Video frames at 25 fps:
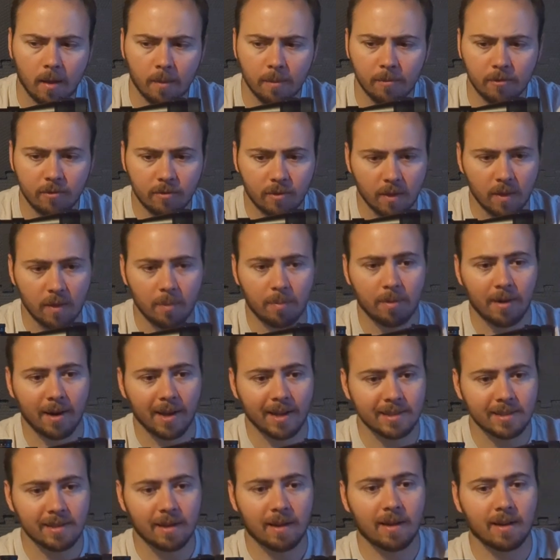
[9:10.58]
For the
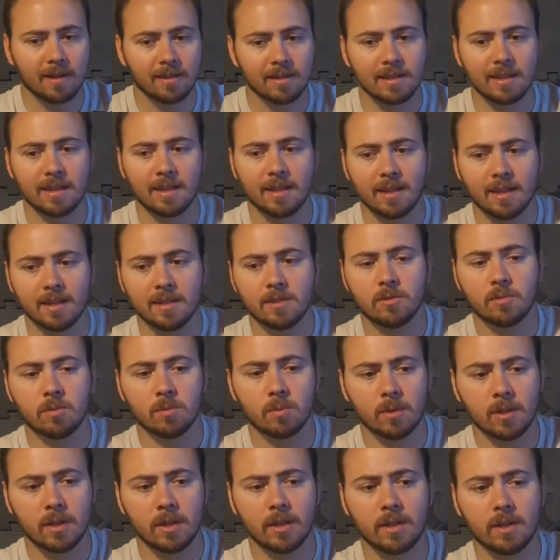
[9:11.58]
price, honestly, it's
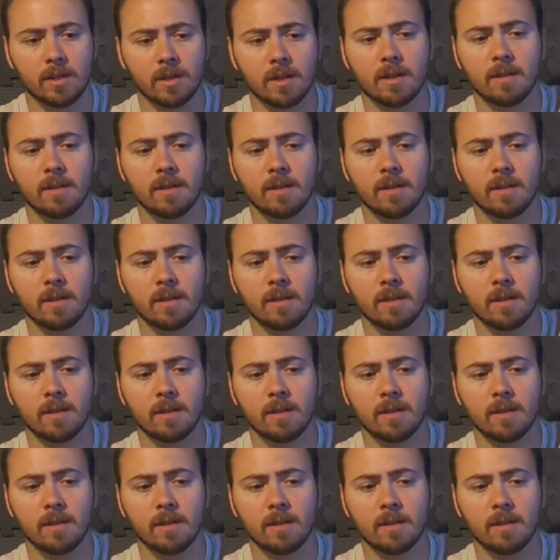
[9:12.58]
really good.